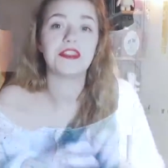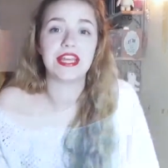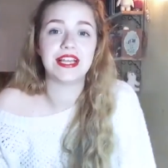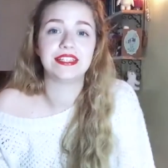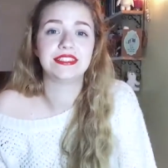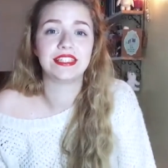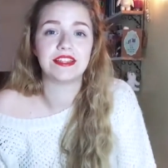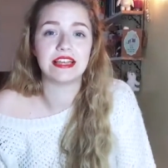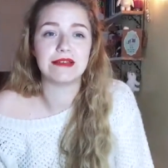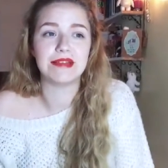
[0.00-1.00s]
the things
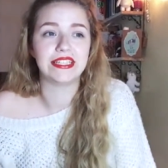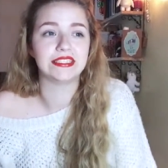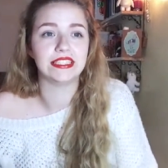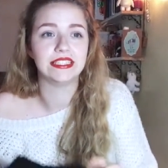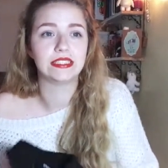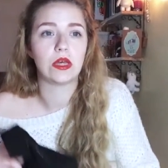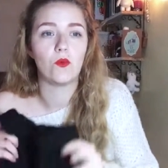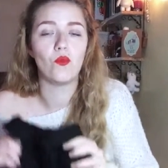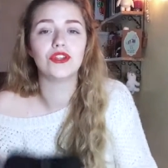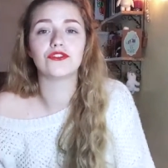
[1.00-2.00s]
that makes this
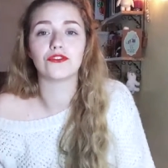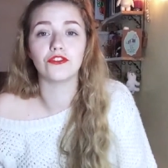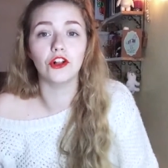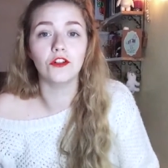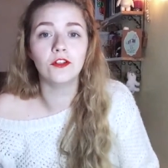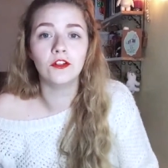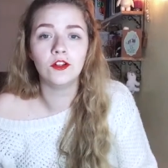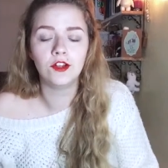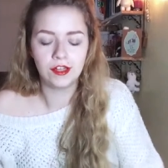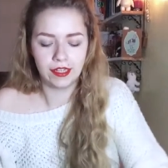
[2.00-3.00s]
wonderful
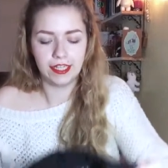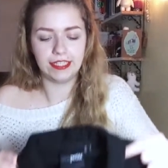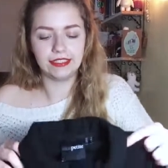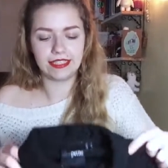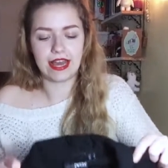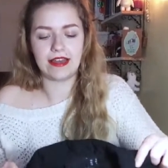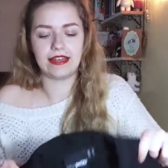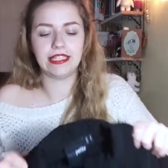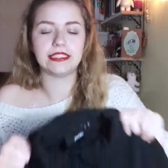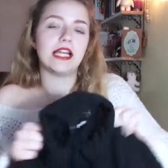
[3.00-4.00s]
is that
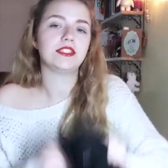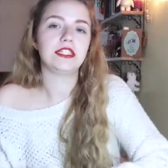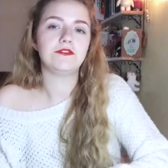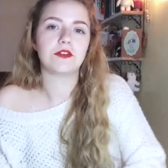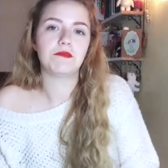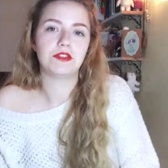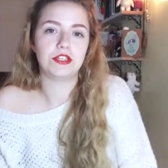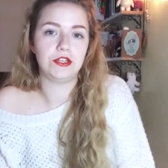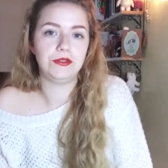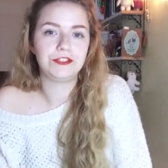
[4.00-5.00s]
it's actually from
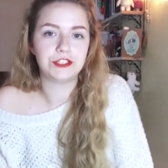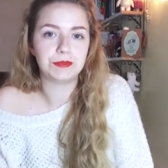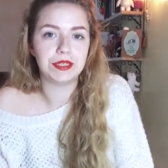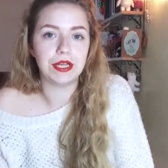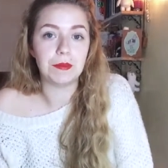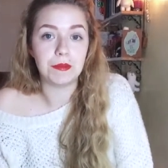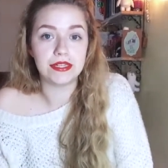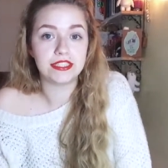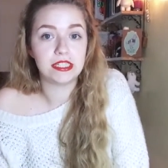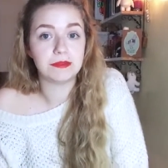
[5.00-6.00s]
the YouTuber
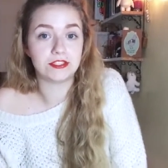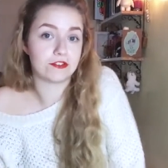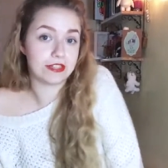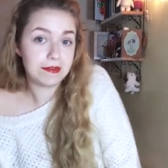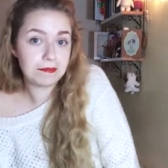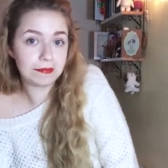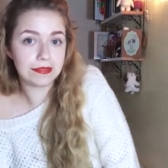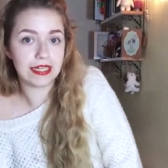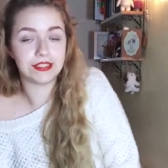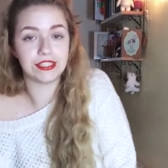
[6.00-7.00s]
Marzia Bisognin,
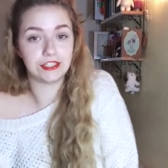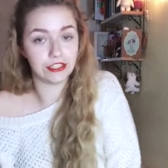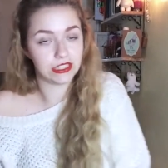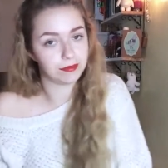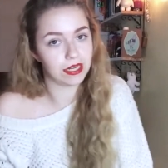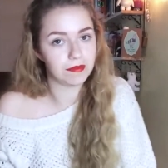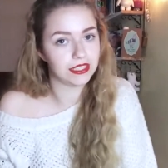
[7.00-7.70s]
as in Cutie Pie